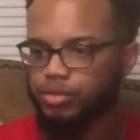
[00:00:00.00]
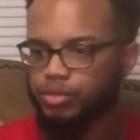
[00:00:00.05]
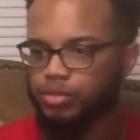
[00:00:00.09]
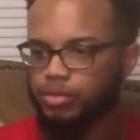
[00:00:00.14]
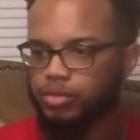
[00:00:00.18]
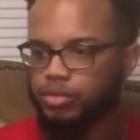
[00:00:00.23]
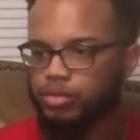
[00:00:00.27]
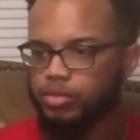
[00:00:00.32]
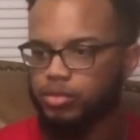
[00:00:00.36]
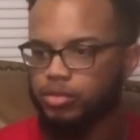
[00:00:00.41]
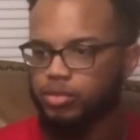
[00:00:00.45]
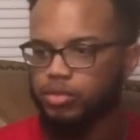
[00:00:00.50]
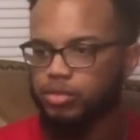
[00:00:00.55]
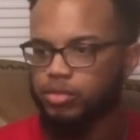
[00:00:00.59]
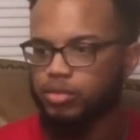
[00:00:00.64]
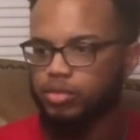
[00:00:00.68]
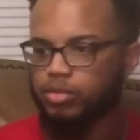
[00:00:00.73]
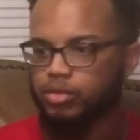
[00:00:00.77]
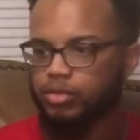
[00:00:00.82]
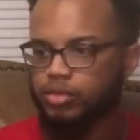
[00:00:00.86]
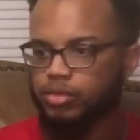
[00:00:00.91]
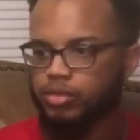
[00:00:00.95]

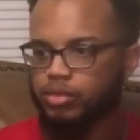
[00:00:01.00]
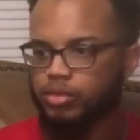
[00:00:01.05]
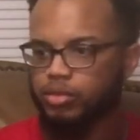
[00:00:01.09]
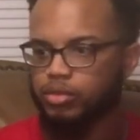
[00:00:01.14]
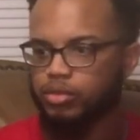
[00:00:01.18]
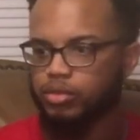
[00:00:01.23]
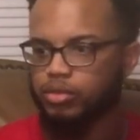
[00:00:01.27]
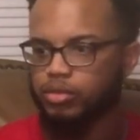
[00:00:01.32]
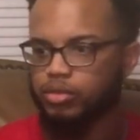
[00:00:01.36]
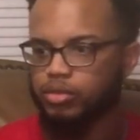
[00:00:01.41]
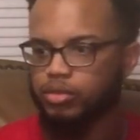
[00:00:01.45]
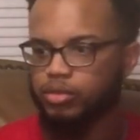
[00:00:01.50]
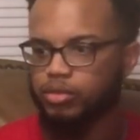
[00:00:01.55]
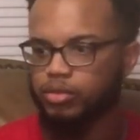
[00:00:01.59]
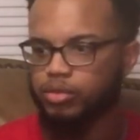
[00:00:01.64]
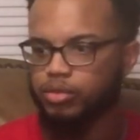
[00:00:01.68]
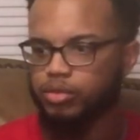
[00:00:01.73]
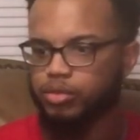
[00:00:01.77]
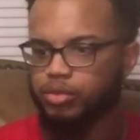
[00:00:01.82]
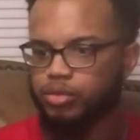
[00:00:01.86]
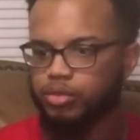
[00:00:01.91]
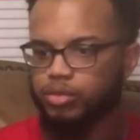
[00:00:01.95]

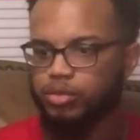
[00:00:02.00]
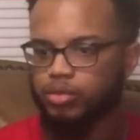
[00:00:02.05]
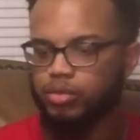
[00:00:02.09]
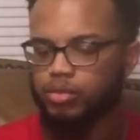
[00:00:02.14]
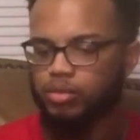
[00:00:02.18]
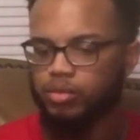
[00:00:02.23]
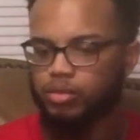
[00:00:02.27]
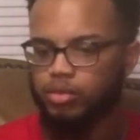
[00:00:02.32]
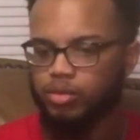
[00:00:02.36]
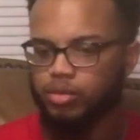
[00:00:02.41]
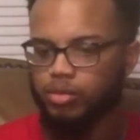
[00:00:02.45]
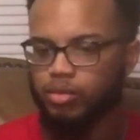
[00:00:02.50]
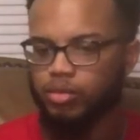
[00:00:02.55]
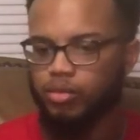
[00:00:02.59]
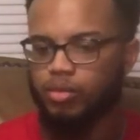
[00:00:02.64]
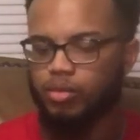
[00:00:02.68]
(silent)